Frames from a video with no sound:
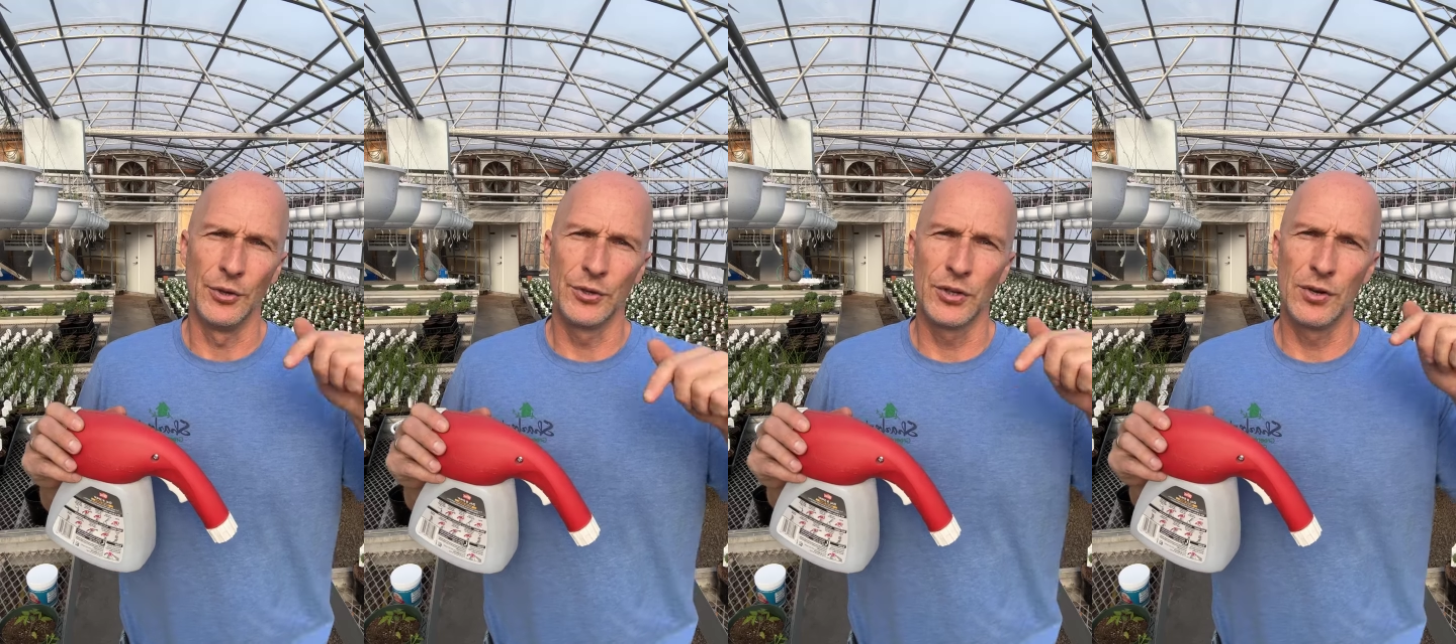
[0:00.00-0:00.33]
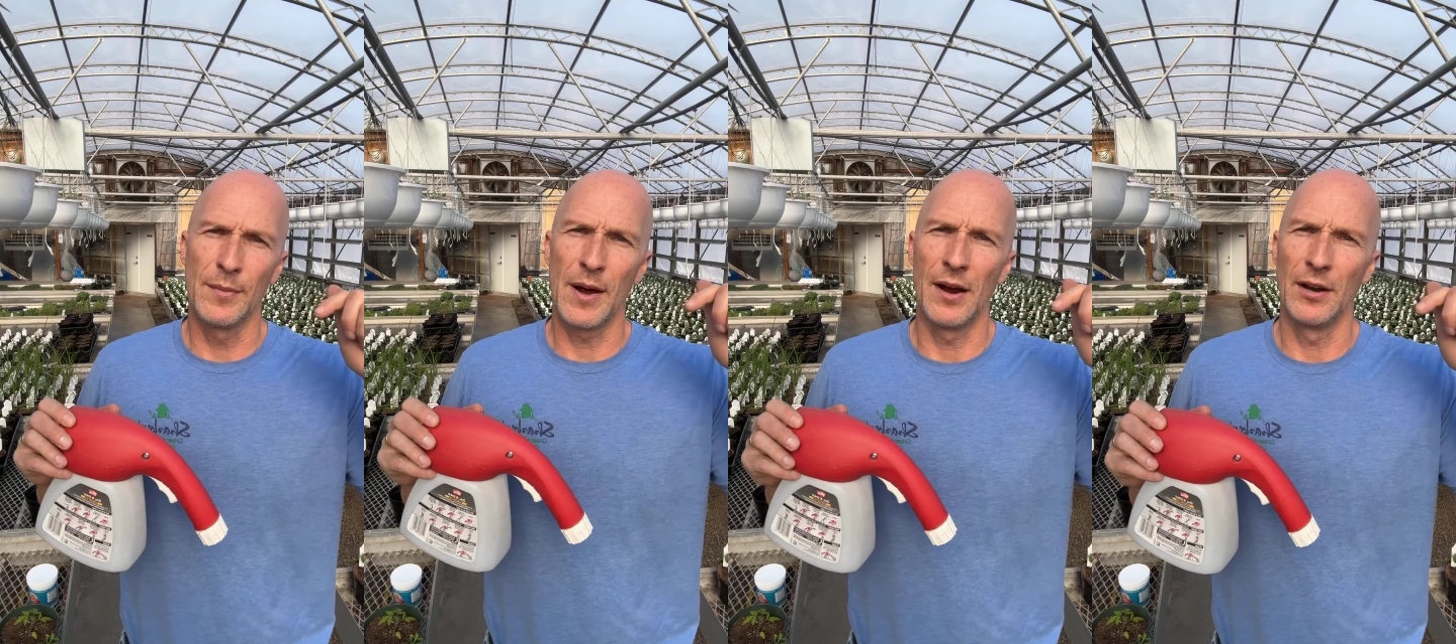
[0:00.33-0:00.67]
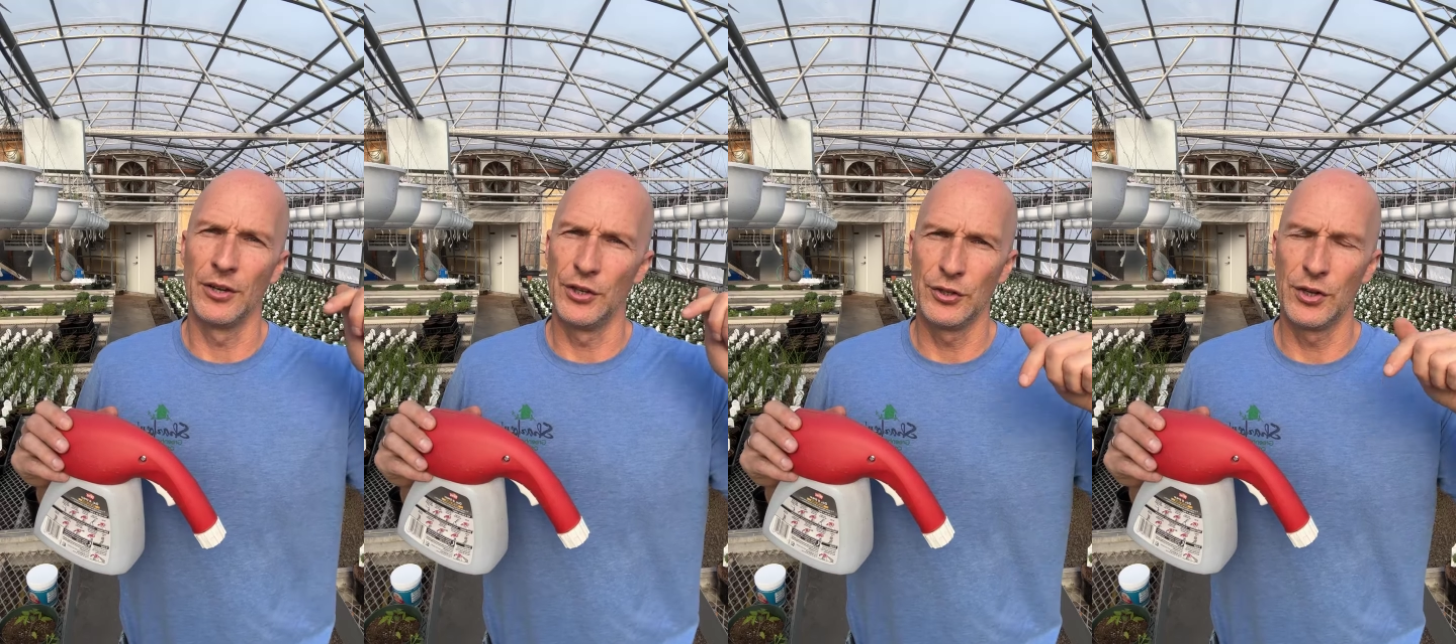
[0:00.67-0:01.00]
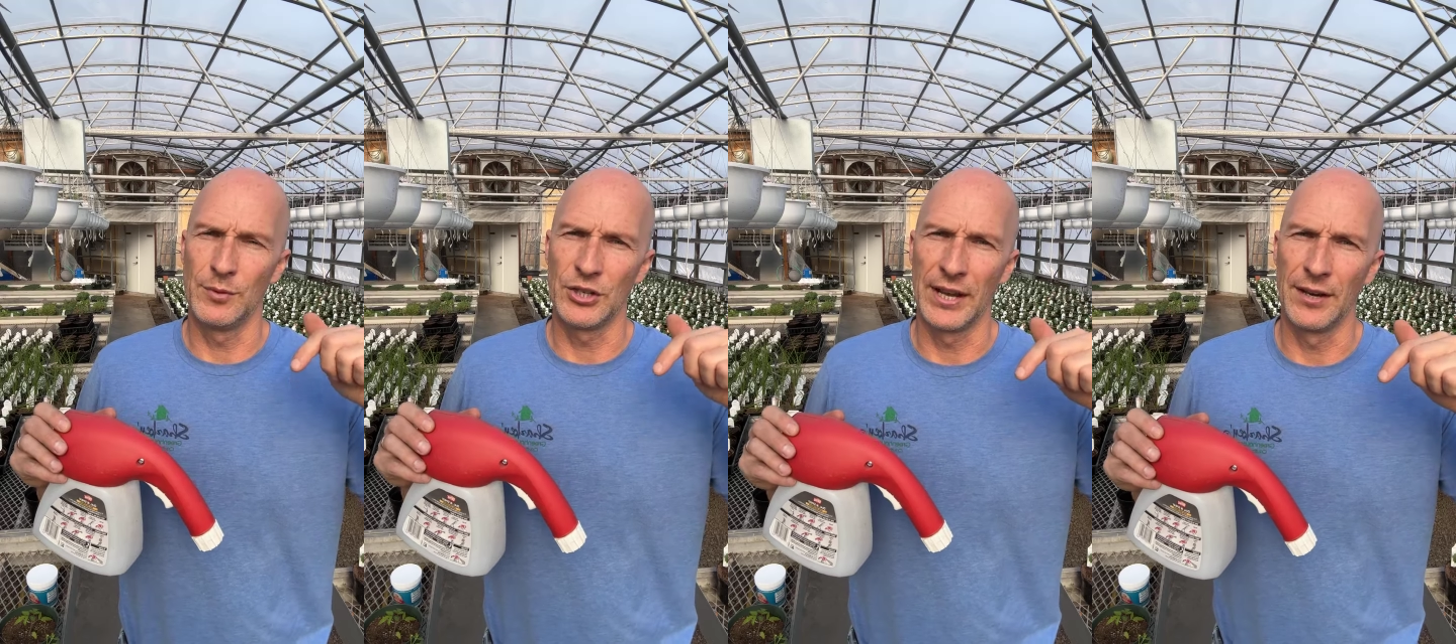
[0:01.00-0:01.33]
YouTube, our
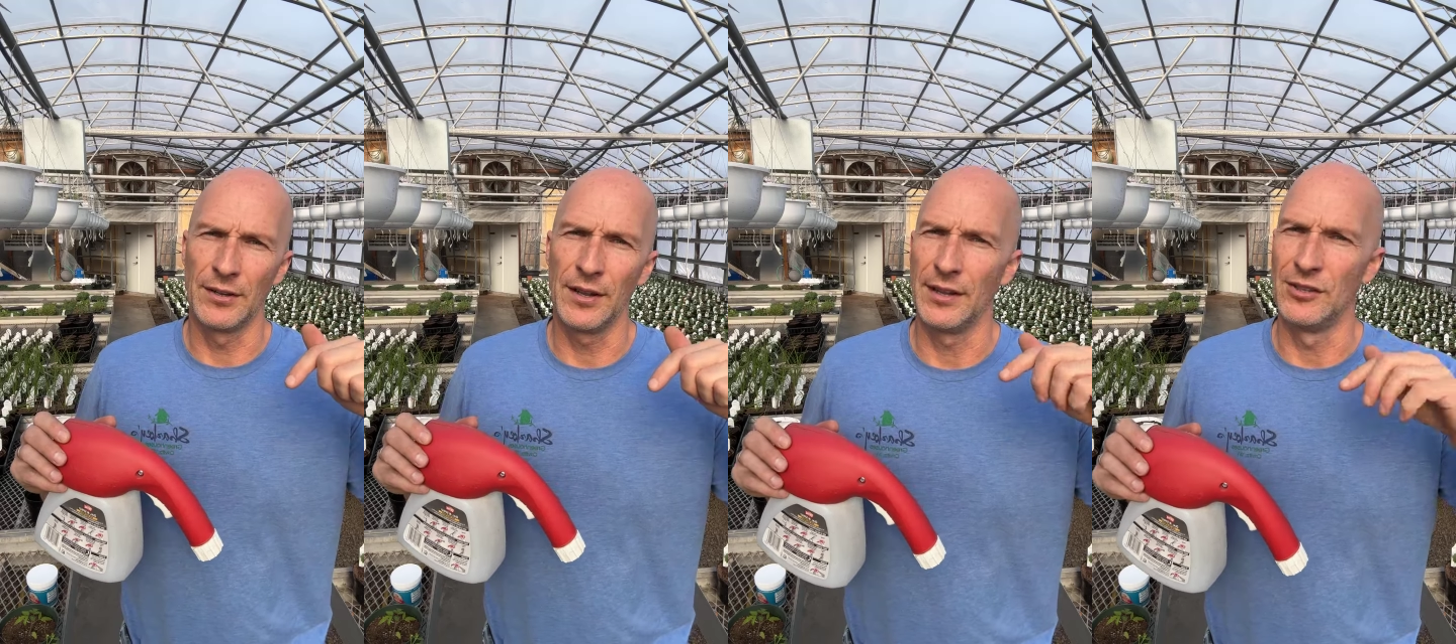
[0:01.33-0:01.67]
YouTube channel,